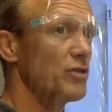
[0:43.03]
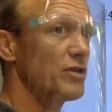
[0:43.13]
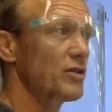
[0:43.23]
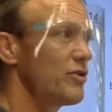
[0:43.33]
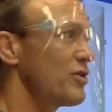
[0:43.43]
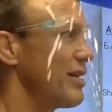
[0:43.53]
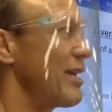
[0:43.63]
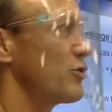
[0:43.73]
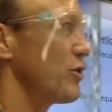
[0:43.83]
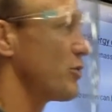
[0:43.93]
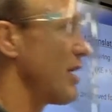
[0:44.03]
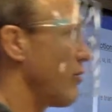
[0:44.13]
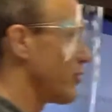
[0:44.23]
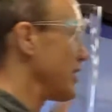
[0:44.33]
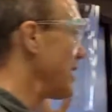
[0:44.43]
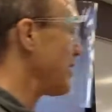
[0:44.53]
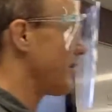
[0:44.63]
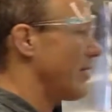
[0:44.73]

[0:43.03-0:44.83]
So you could answer this without looking at anything